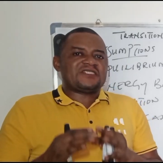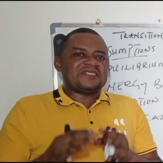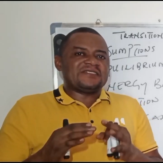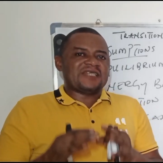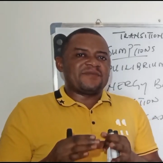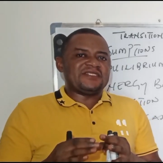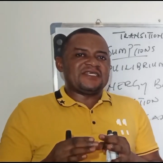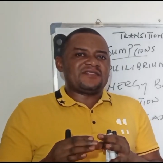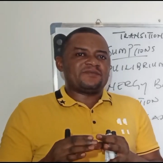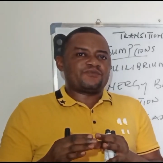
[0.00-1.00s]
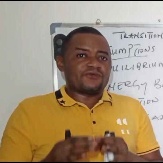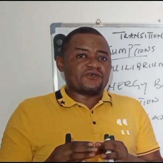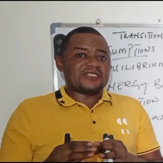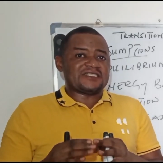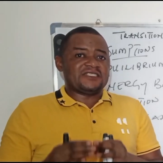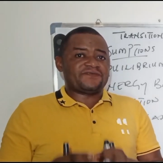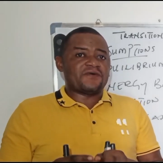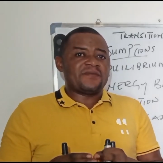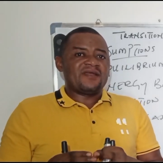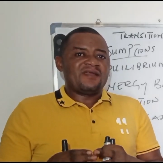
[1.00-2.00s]
state intermediate product that is
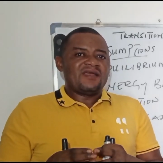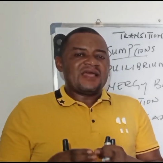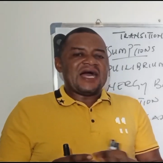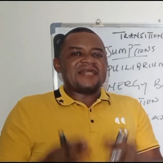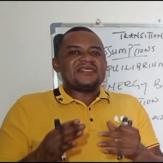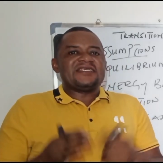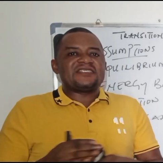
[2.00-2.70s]
formed, and